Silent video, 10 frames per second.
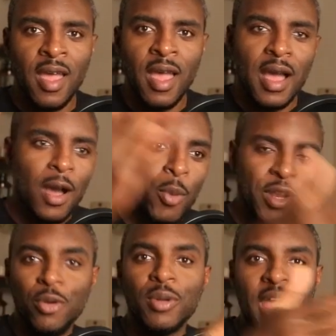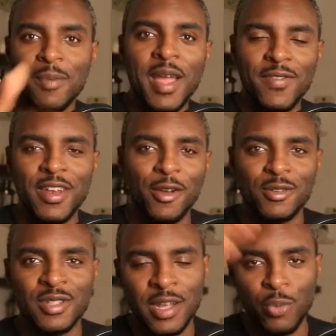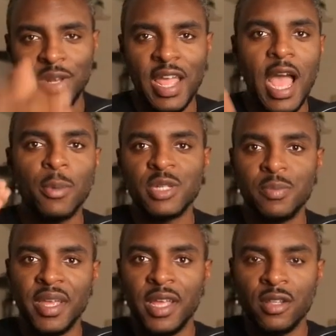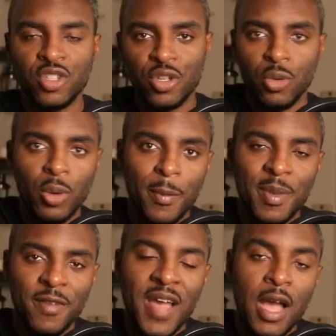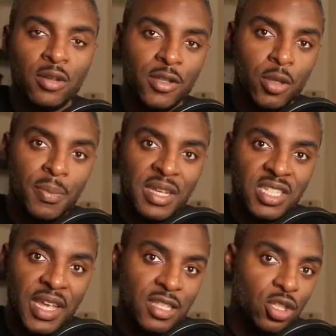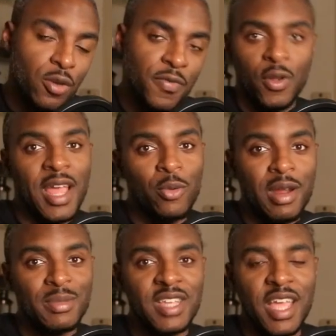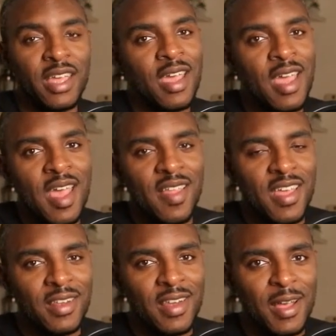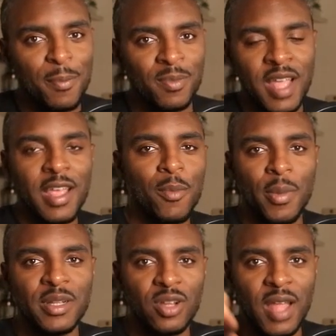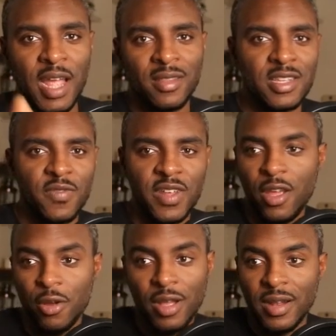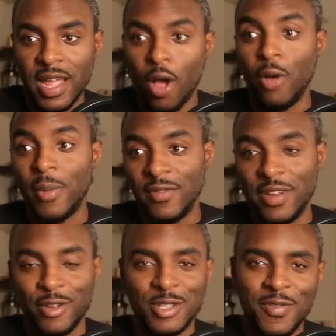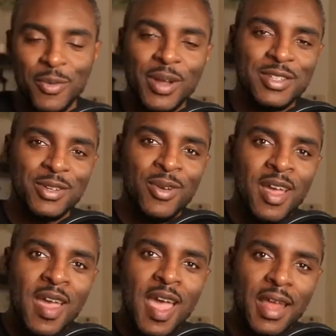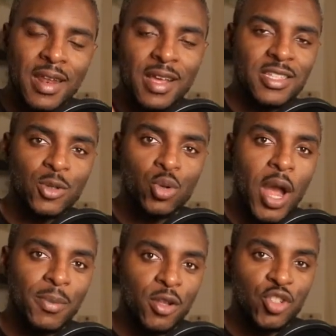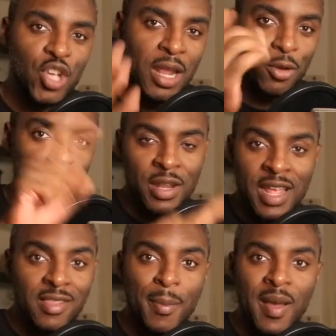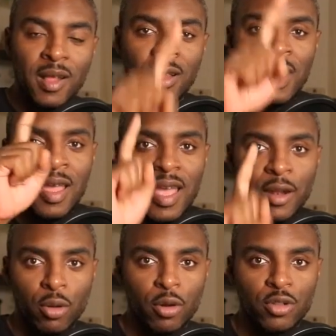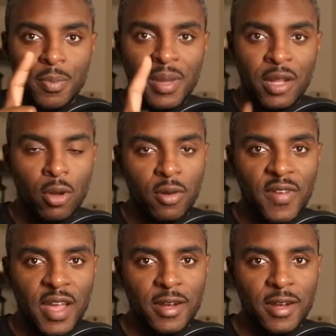When you like my videos, it really helps me to be found and to be seen. So if you like what I'm saying, then take a moment to like this video. You can like all my videos if you want to, and subscribe to the channel. You can hit the bell in order to be notified.